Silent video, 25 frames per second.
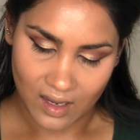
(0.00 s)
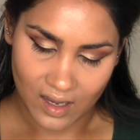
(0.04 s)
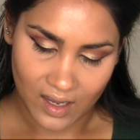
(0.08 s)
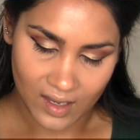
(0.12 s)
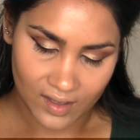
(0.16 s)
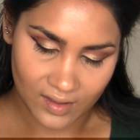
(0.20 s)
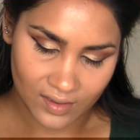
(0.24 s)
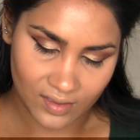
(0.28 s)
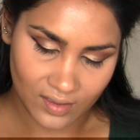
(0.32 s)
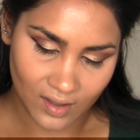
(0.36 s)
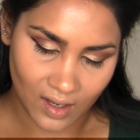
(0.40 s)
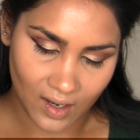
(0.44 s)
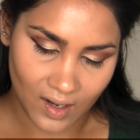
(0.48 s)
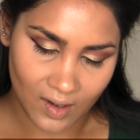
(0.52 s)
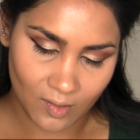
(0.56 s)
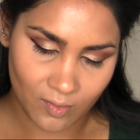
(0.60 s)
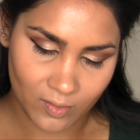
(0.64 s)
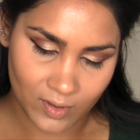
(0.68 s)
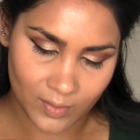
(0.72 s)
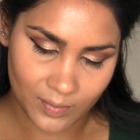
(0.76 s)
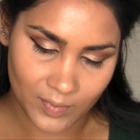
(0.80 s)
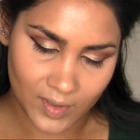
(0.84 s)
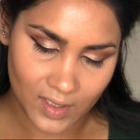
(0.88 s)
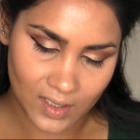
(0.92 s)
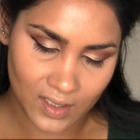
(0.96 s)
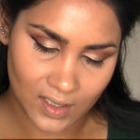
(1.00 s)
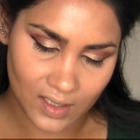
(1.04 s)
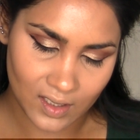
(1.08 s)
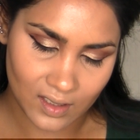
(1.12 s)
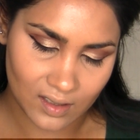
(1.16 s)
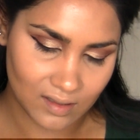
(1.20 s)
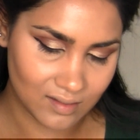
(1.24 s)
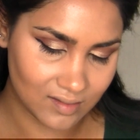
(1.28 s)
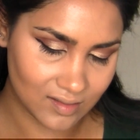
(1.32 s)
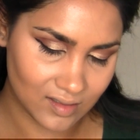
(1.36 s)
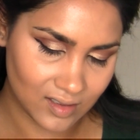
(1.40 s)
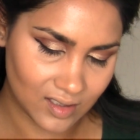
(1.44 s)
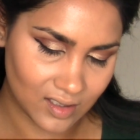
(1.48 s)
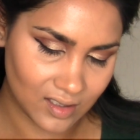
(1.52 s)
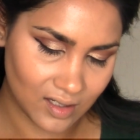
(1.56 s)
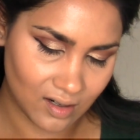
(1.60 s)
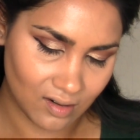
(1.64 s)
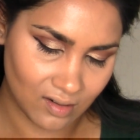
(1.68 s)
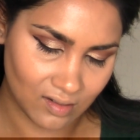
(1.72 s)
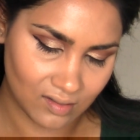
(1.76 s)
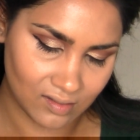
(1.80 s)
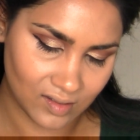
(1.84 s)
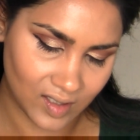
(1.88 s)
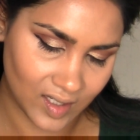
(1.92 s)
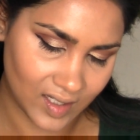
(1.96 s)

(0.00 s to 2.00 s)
I thought it would be, you know,